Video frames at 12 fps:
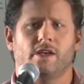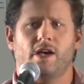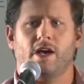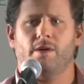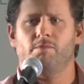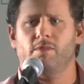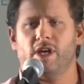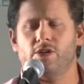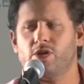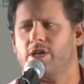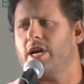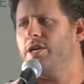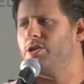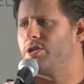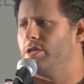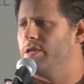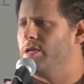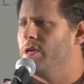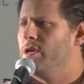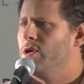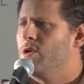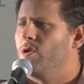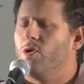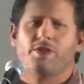um, education,
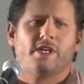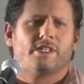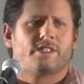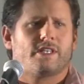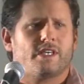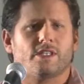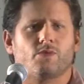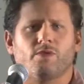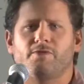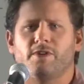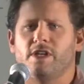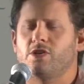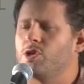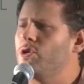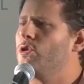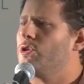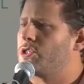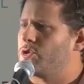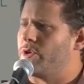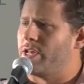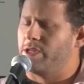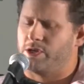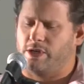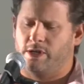all these things will fit into your
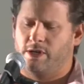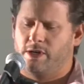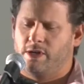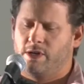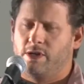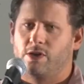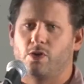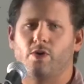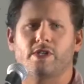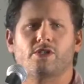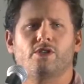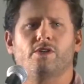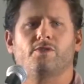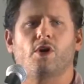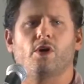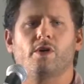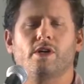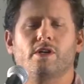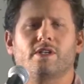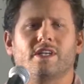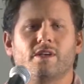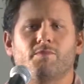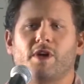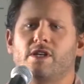strategy. The question of going
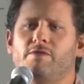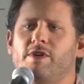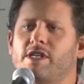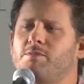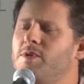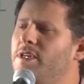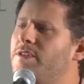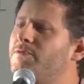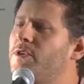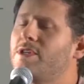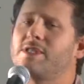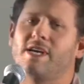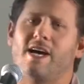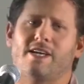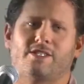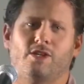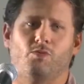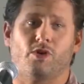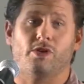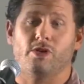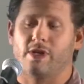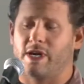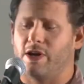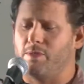to impact investment is firstly asking, what do
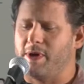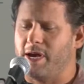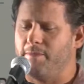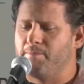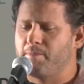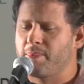you care about?